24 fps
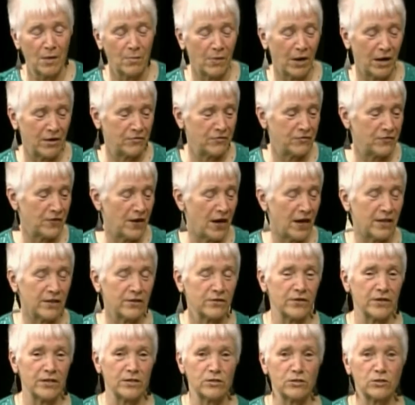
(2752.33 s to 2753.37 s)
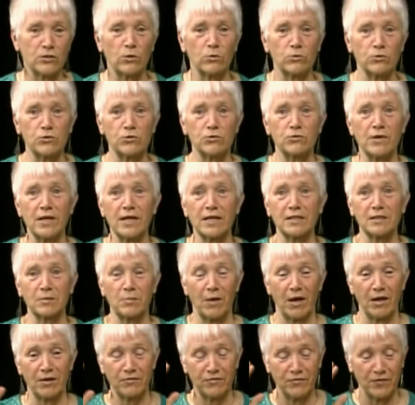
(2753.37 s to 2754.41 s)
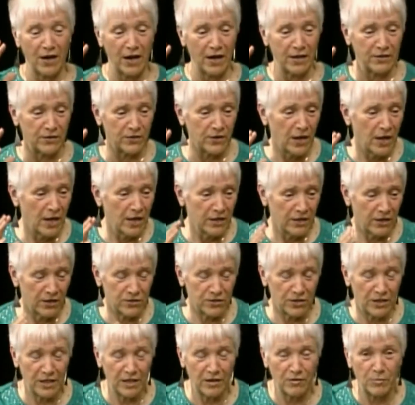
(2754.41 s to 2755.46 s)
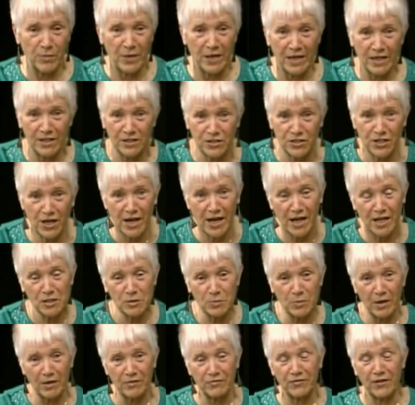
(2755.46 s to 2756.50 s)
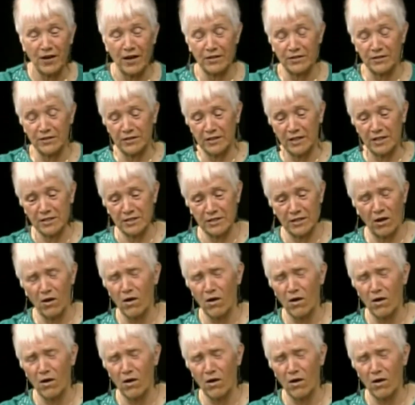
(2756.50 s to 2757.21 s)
My father is so strict. My father doesn't give me a chance. My father doesn't.